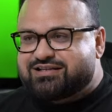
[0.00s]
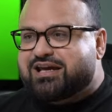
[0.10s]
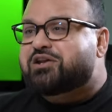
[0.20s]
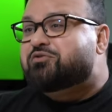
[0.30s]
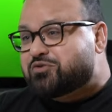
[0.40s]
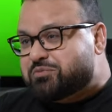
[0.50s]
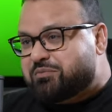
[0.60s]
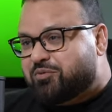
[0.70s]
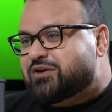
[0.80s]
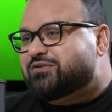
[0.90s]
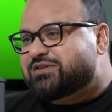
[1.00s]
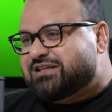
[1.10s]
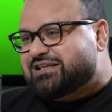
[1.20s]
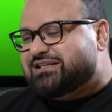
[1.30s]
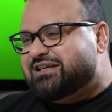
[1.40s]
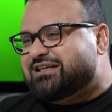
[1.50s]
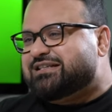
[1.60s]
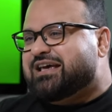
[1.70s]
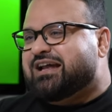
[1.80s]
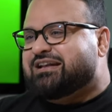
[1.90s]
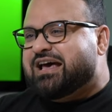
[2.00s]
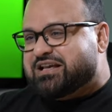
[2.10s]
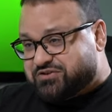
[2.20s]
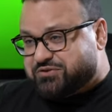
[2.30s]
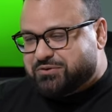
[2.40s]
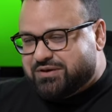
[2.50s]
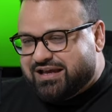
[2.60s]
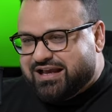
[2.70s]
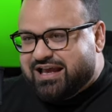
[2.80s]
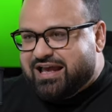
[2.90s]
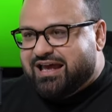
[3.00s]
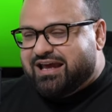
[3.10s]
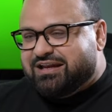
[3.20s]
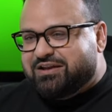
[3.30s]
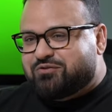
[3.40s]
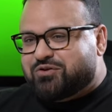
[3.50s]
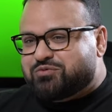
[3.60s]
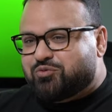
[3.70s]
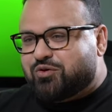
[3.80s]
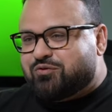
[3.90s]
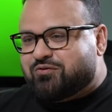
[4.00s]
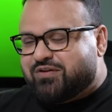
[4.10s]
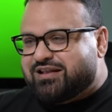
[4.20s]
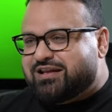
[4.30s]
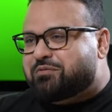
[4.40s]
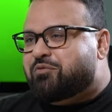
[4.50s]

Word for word: Zainir was my boss for six years at Astro, and he was more of a friend than a